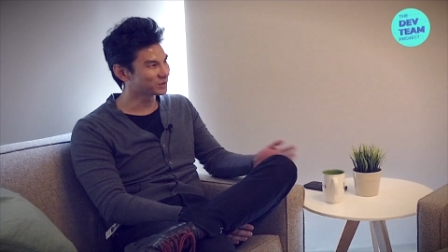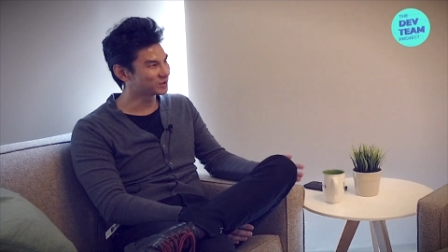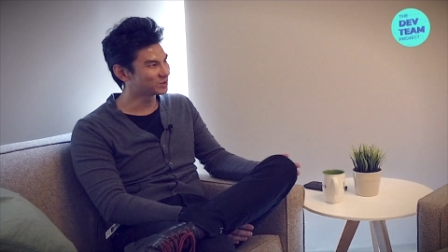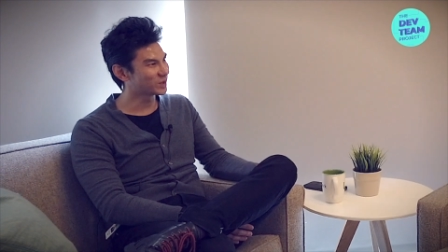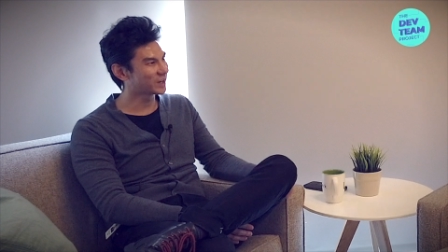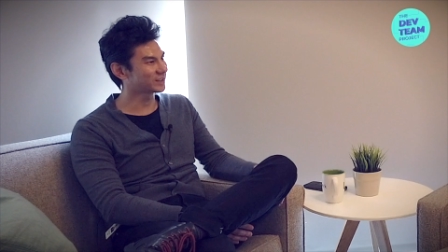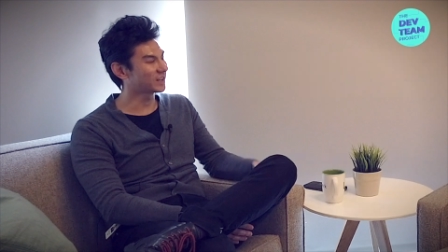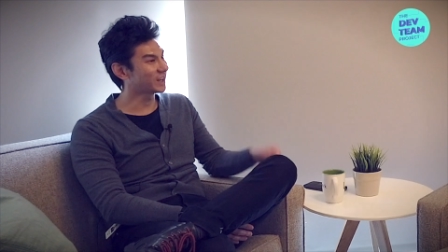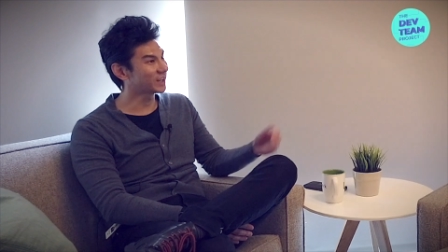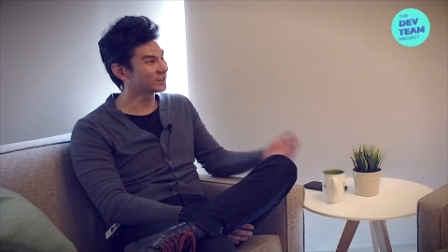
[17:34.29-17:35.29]
get feedback
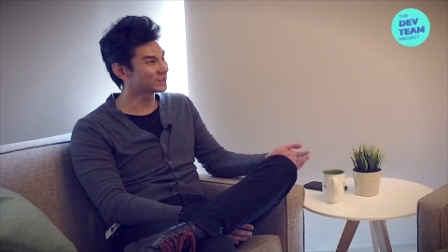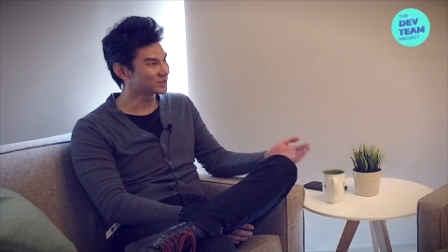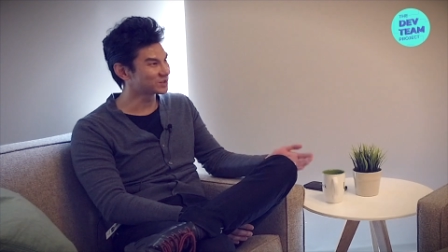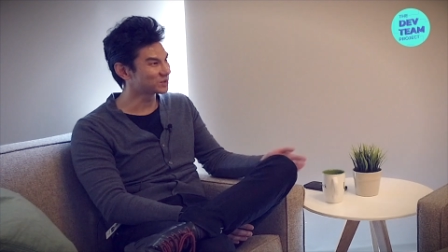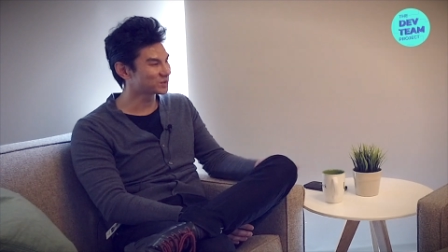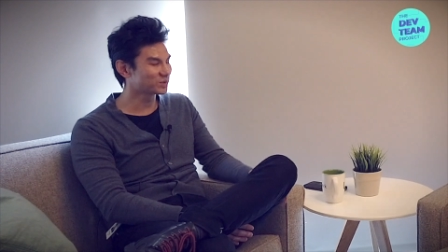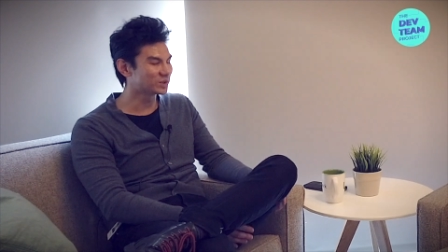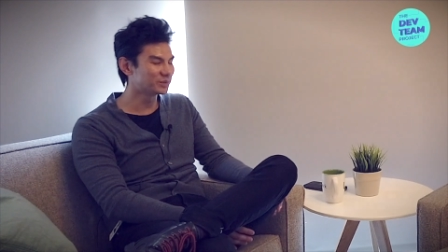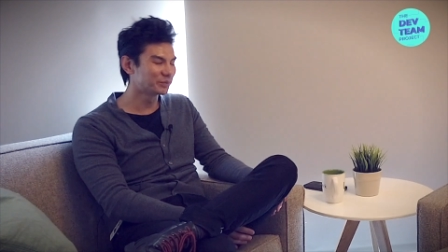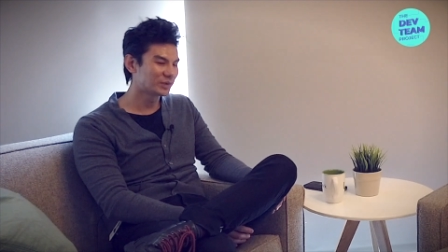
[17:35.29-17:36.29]
that, hey, this is
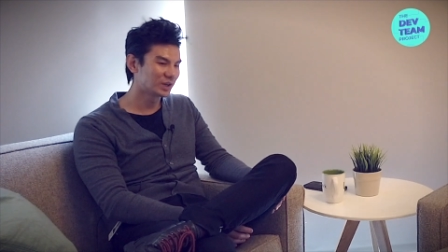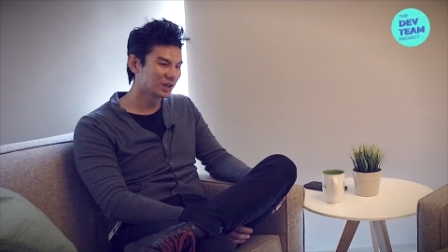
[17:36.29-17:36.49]
useful.